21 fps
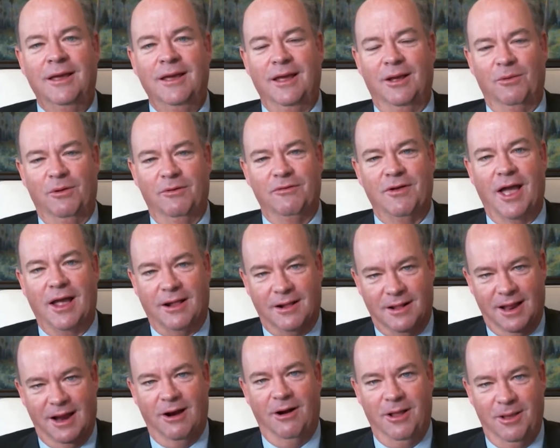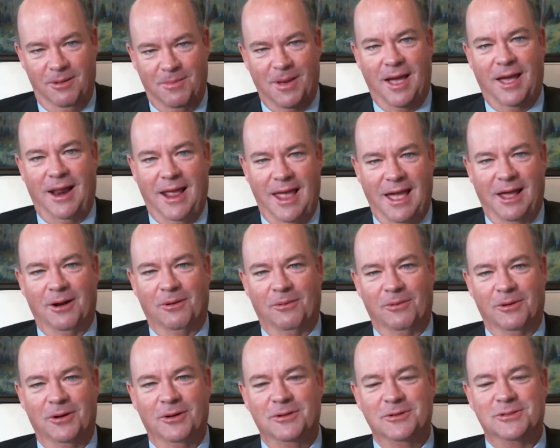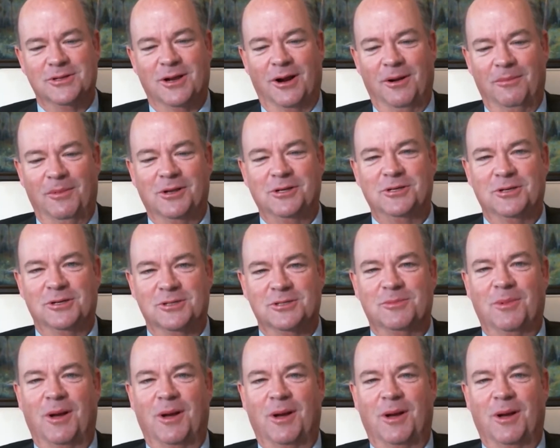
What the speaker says: and we've got clarity about how to reduce our emissions